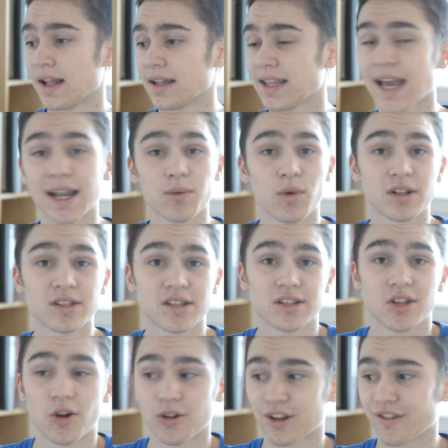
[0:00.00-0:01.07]
The other ones are
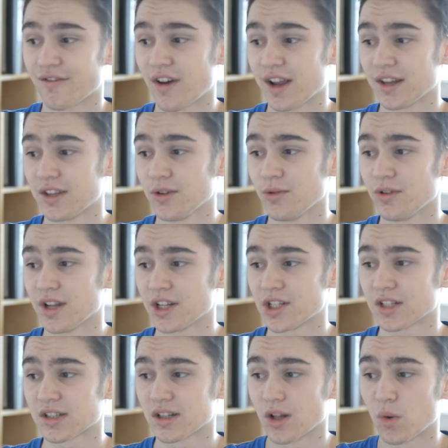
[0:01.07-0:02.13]
totally fine too. They're
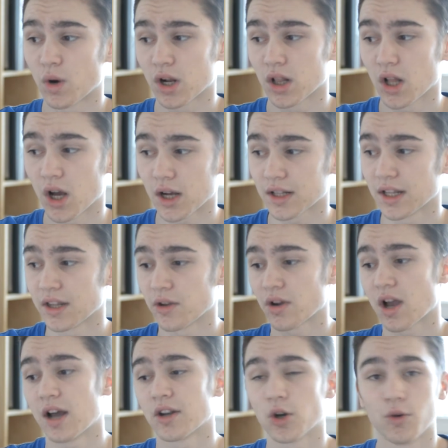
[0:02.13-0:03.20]
just lower clocked and you
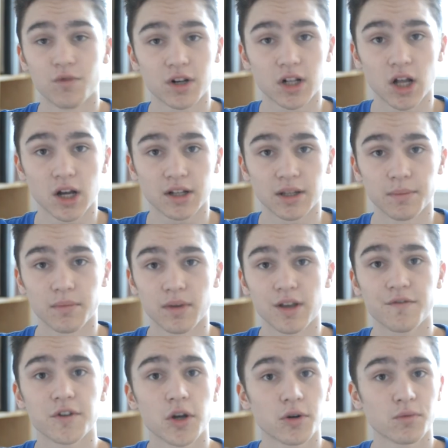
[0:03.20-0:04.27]
can't overclock them.
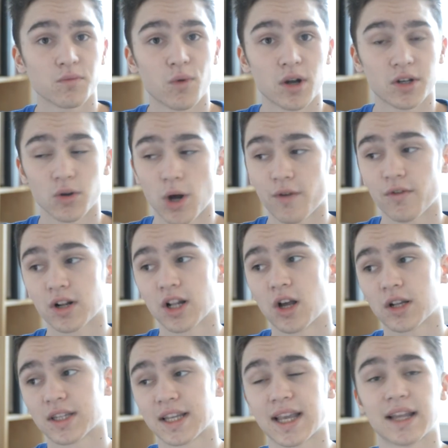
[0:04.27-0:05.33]
If you don't want to
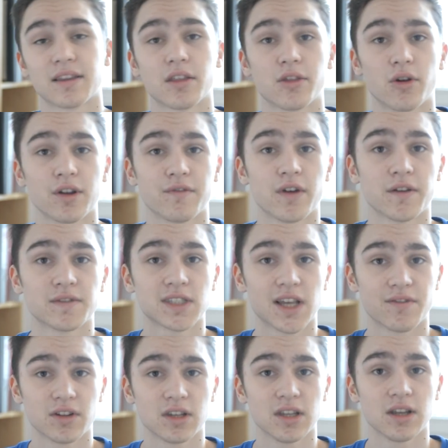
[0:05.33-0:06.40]
overclock, then get the
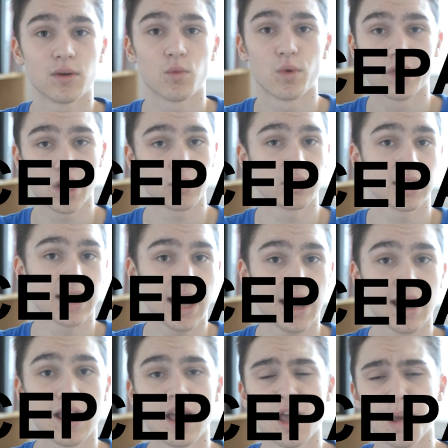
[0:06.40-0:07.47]
3570 without the
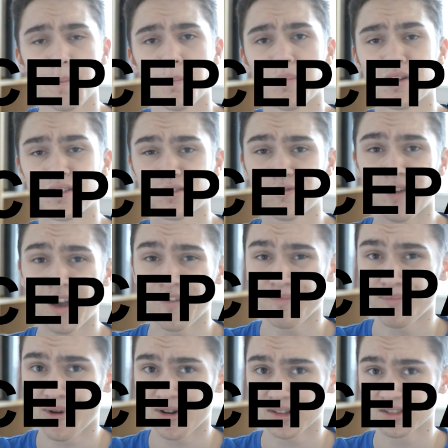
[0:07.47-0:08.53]
K, but it's
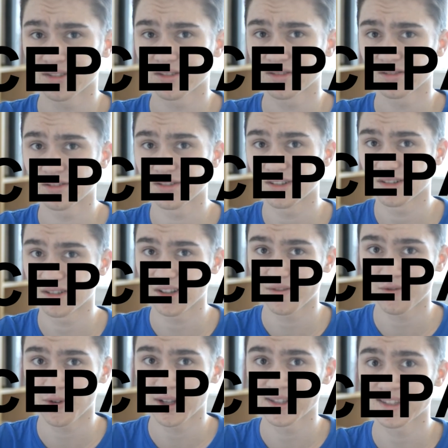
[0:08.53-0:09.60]
5 bucks
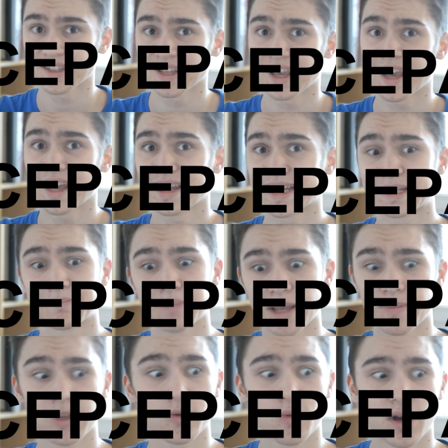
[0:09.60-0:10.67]
difference, and
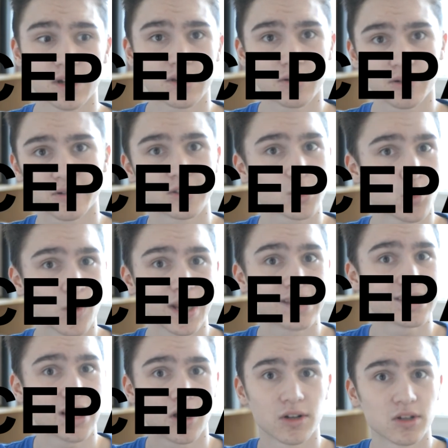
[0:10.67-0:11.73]
maybe you want to
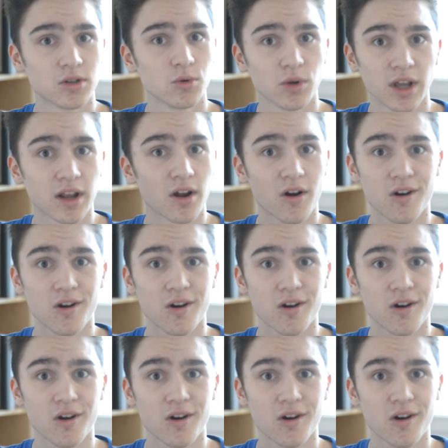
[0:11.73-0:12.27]
squeeze out 200